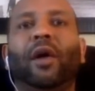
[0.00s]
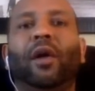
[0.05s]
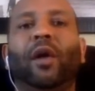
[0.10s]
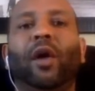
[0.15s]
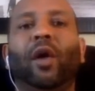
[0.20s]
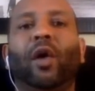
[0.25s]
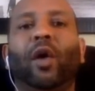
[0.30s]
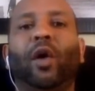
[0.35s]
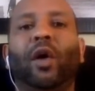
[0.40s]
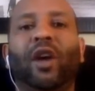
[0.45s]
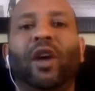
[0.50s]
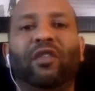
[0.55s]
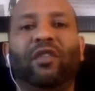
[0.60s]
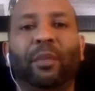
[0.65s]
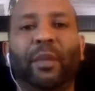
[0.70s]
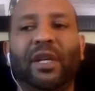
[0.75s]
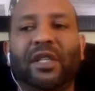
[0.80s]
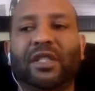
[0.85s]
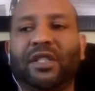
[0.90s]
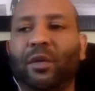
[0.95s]
local
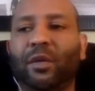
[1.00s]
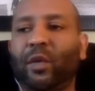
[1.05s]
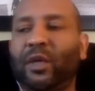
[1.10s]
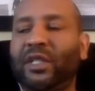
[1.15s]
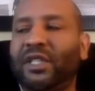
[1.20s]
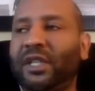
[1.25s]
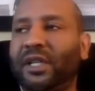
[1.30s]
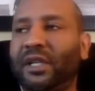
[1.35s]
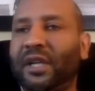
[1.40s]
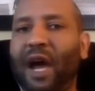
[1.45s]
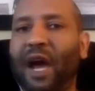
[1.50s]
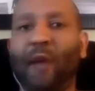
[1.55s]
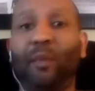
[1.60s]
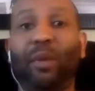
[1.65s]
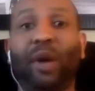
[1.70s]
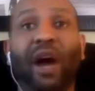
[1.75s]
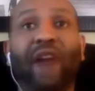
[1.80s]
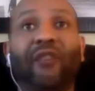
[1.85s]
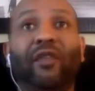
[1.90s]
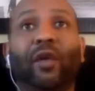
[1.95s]
governments and we see
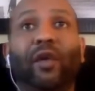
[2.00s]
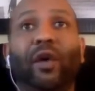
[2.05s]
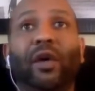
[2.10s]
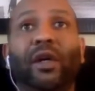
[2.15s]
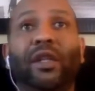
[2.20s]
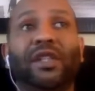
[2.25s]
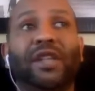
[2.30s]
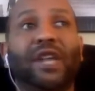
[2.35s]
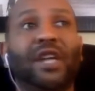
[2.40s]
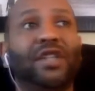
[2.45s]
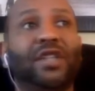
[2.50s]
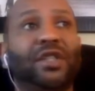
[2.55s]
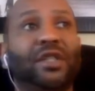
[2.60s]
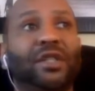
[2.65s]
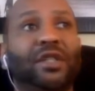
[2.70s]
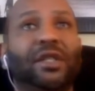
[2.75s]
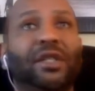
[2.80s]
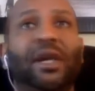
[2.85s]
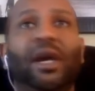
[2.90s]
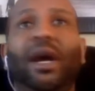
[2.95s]
nonprofit
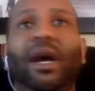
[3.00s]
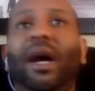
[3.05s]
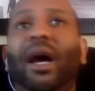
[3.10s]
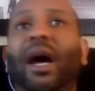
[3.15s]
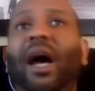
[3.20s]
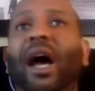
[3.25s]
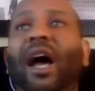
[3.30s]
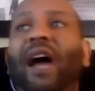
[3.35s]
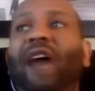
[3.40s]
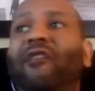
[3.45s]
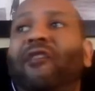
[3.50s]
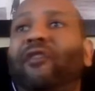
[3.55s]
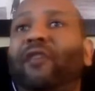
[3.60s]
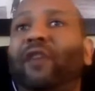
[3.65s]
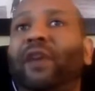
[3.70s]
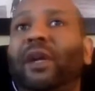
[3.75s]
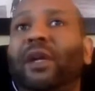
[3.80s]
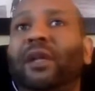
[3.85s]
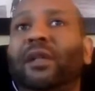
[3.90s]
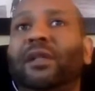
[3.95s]
organizations, I have
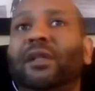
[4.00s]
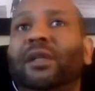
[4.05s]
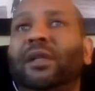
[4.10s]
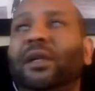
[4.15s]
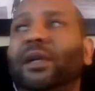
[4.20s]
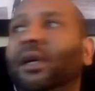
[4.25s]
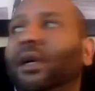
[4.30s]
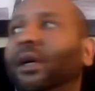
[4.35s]
friends